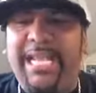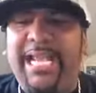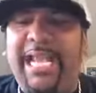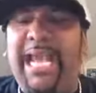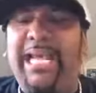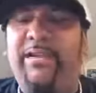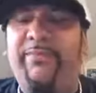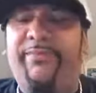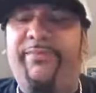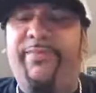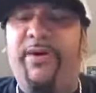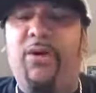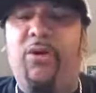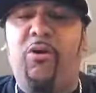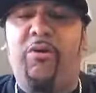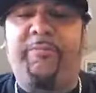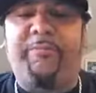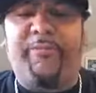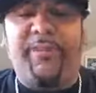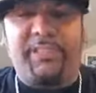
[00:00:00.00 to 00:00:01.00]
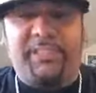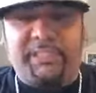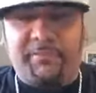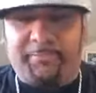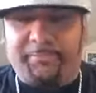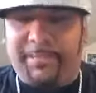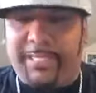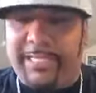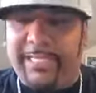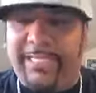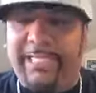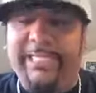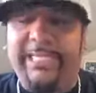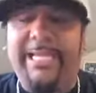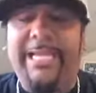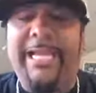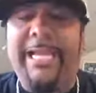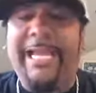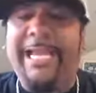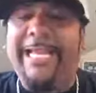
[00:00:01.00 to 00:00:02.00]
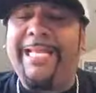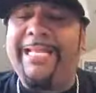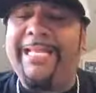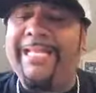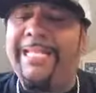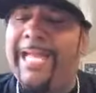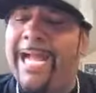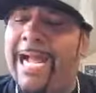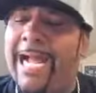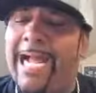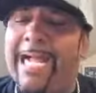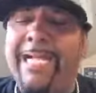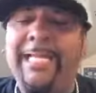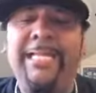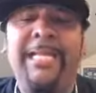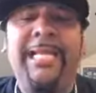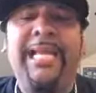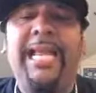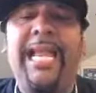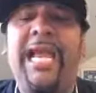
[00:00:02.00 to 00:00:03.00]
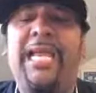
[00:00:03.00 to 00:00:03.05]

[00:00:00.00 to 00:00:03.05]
NFL Offensive Player of the Year, 89.